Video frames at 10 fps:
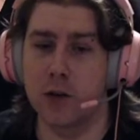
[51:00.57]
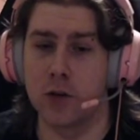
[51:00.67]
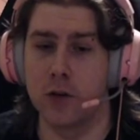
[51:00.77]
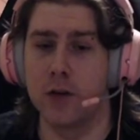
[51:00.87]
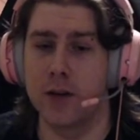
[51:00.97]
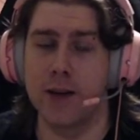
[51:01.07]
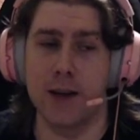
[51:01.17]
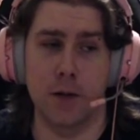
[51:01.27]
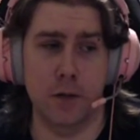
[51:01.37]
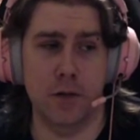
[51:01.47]
on
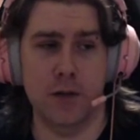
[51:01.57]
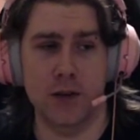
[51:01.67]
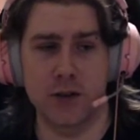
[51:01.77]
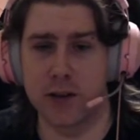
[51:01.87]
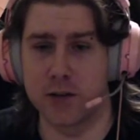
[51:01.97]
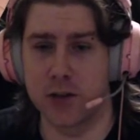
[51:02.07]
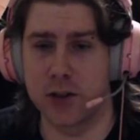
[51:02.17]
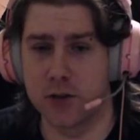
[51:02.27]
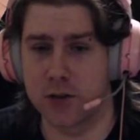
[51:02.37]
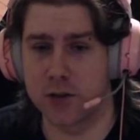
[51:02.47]
if the chance
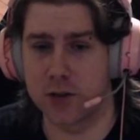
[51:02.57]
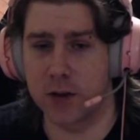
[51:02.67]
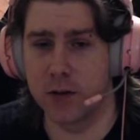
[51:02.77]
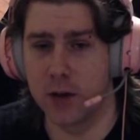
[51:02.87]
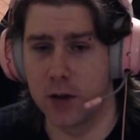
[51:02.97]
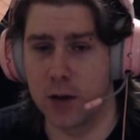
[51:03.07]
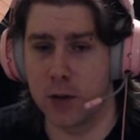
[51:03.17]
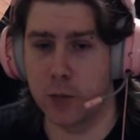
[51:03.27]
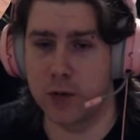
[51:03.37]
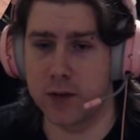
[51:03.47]
changes, okay?
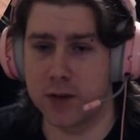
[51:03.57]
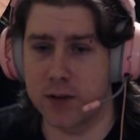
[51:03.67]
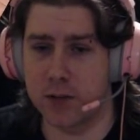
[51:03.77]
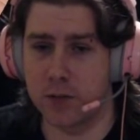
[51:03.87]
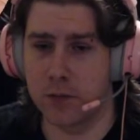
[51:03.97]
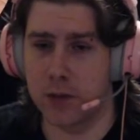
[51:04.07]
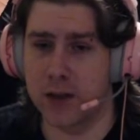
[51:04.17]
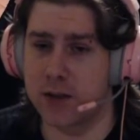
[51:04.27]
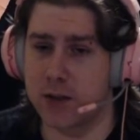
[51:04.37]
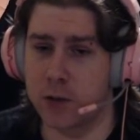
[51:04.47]
Point is,
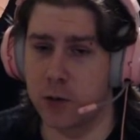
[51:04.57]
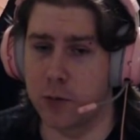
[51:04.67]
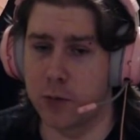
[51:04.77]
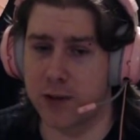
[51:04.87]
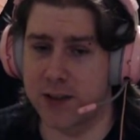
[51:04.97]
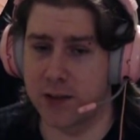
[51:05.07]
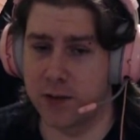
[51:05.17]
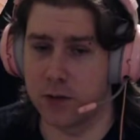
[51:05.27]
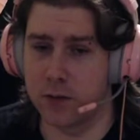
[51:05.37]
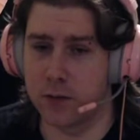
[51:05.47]
let's equip a
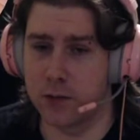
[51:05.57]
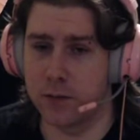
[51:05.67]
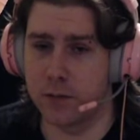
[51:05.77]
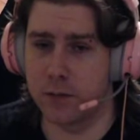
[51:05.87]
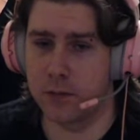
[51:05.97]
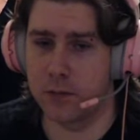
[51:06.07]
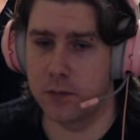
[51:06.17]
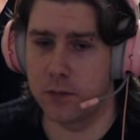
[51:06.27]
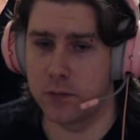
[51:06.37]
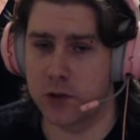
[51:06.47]
+7, right?
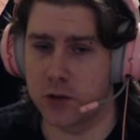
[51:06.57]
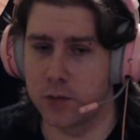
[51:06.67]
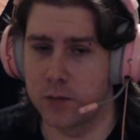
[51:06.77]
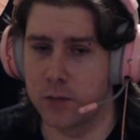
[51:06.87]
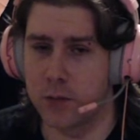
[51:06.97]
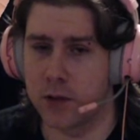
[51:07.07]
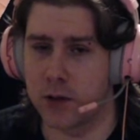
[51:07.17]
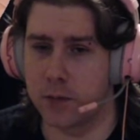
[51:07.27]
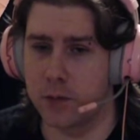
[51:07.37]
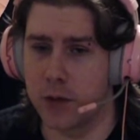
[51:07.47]
Sorry,
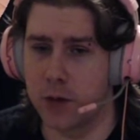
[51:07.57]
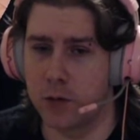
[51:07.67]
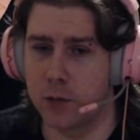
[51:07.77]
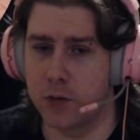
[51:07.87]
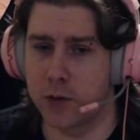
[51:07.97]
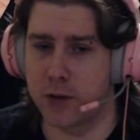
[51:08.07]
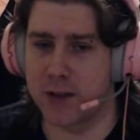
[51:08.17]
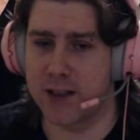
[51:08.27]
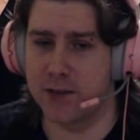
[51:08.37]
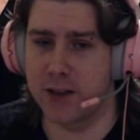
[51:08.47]
there. Put the
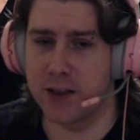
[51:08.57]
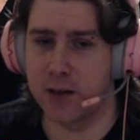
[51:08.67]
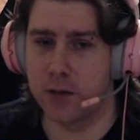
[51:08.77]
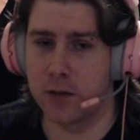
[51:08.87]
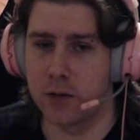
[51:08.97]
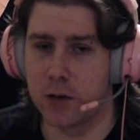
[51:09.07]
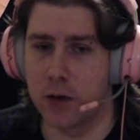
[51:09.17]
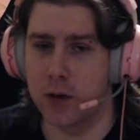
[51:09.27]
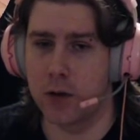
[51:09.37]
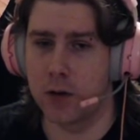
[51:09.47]
+7 in,
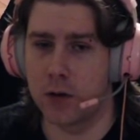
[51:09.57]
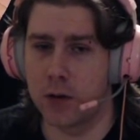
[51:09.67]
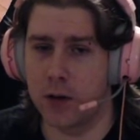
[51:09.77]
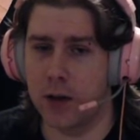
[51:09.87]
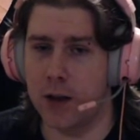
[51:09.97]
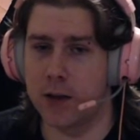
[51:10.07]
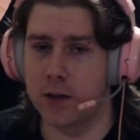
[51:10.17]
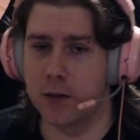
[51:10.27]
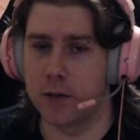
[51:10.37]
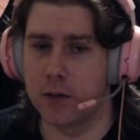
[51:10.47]

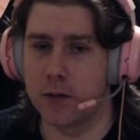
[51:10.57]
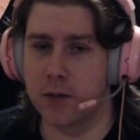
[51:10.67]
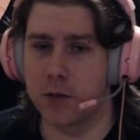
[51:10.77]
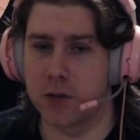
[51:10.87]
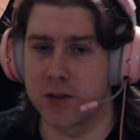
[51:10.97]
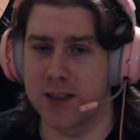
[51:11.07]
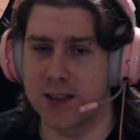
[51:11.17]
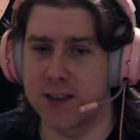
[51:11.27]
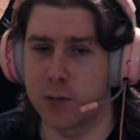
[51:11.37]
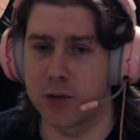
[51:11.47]
and there we go,
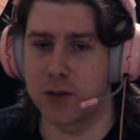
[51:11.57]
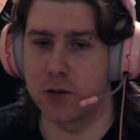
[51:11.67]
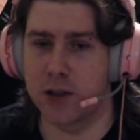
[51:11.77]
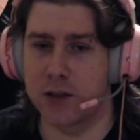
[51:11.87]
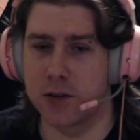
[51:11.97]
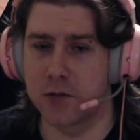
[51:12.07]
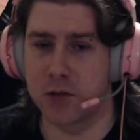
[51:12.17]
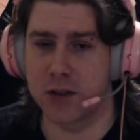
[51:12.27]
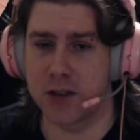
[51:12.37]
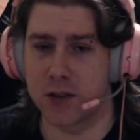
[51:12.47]
60% chance of
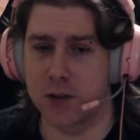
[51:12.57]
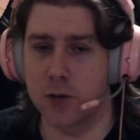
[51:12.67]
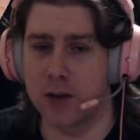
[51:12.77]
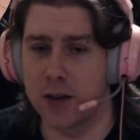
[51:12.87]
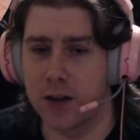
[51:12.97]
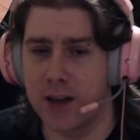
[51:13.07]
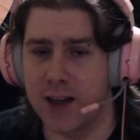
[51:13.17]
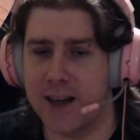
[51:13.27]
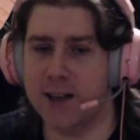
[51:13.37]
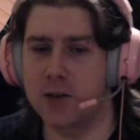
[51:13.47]
success. You can
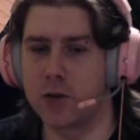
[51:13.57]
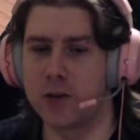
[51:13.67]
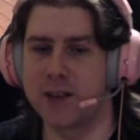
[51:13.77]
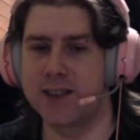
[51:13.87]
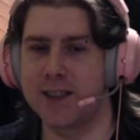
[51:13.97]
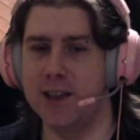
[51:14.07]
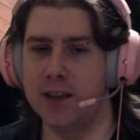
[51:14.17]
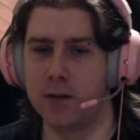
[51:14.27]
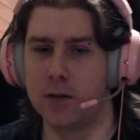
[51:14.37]
actually see